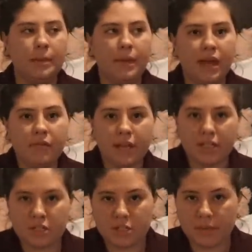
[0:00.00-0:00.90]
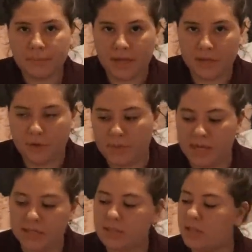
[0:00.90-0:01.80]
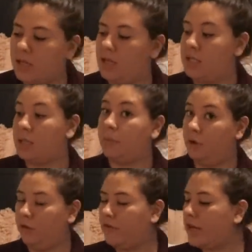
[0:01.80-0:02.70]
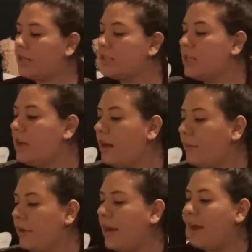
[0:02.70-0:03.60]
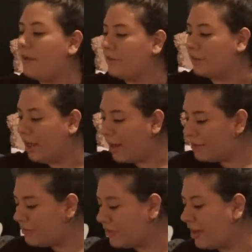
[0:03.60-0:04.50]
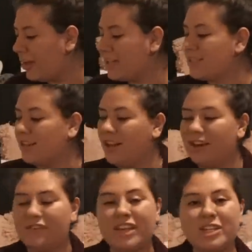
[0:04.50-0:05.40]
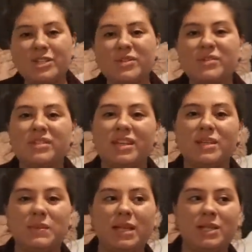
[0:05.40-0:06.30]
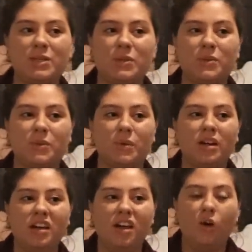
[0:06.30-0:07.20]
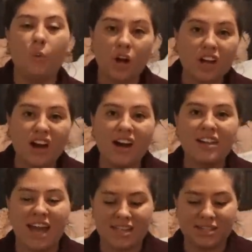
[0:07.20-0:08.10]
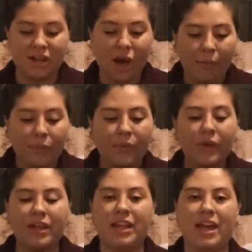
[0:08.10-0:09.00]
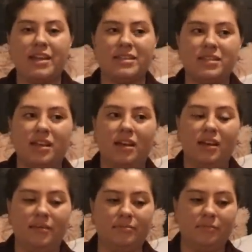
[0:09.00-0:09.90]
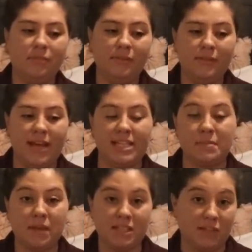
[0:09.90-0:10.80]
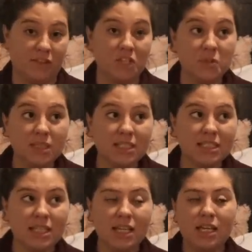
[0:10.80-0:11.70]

my relationship by no means is perfect. We have a lot of flaws, a lot of issues, things we need to work on as a couple and as, um, as individuals.